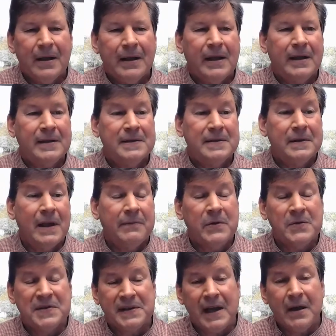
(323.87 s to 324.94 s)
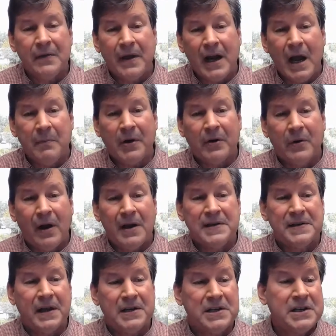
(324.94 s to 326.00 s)
if you scale that up
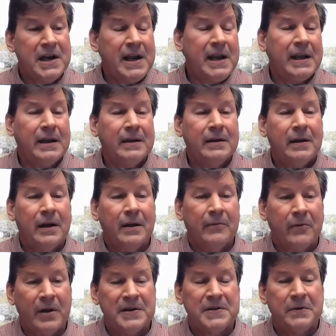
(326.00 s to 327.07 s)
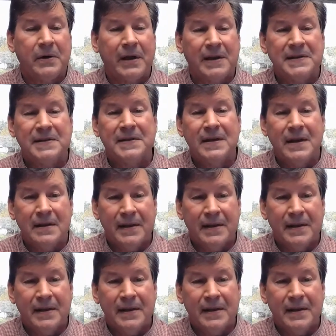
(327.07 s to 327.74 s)
across a chain of restaurants,